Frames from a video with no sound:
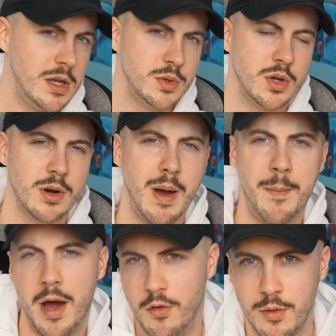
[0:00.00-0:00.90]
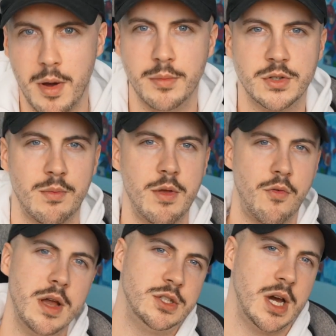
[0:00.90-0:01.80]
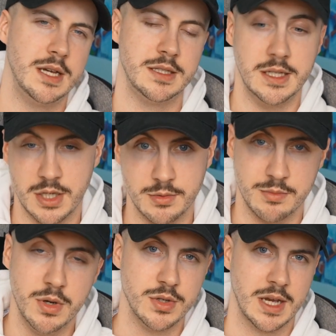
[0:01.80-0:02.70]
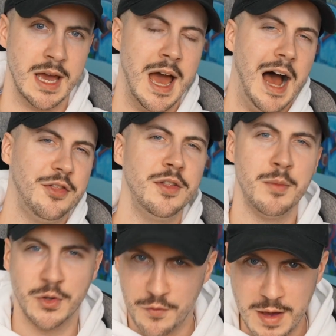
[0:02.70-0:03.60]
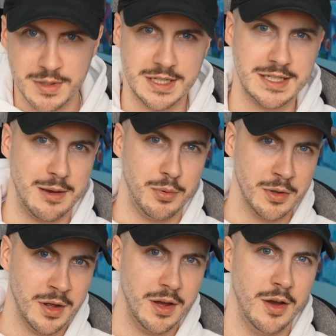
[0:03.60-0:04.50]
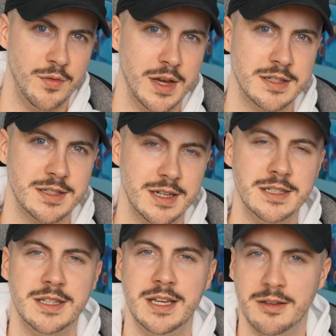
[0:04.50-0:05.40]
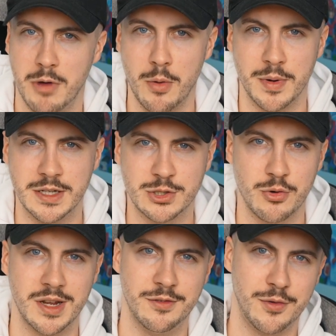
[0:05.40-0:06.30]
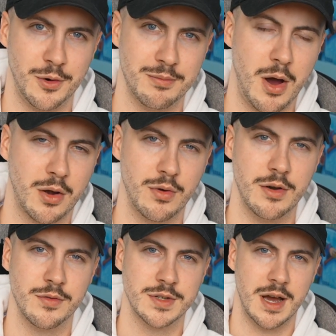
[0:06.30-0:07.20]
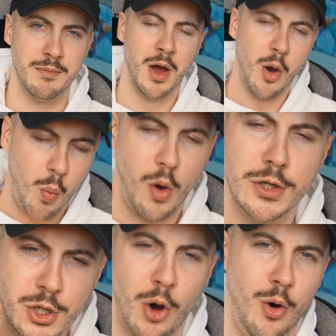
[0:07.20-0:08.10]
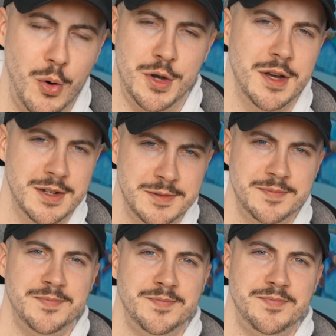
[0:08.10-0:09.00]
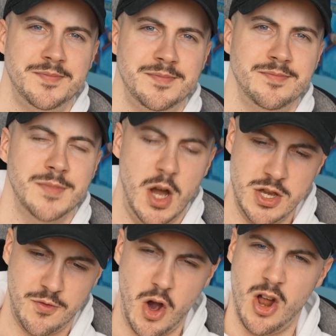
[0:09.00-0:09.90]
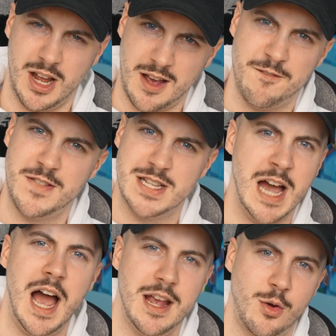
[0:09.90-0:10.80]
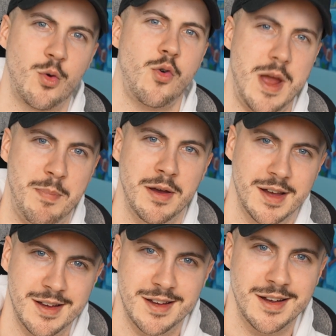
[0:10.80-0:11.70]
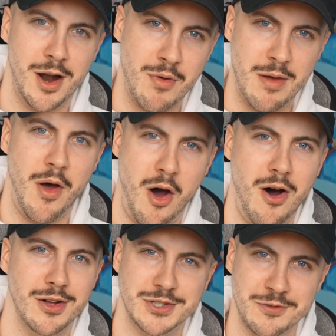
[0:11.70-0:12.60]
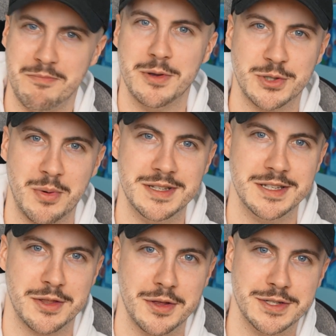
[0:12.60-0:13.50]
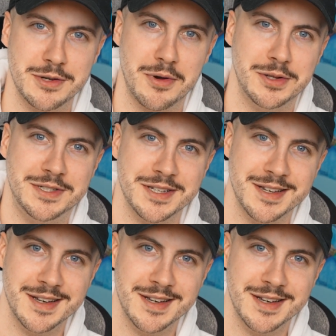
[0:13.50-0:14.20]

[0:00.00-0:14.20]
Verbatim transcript: whilst we're talking about powerful moments from the franchise in terms of music, I think the most famous example of this is the opening screen for Ocarina of Time. One chord and you've got like a tight grip around the hearts of most 20 to 30 year olds.